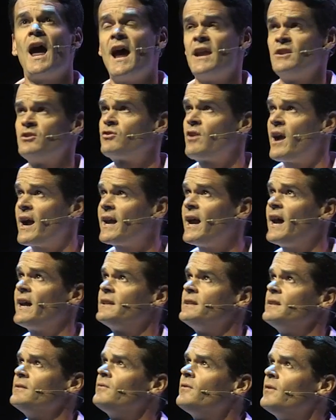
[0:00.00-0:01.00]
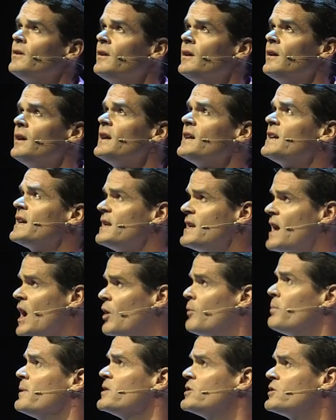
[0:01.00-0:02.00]
And TrackActive can
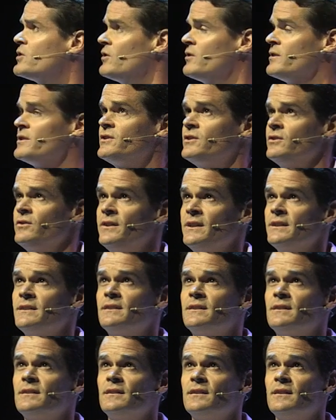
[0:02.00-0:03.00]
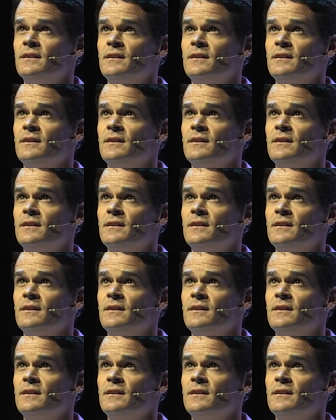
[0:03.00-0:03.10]
help insurers do this.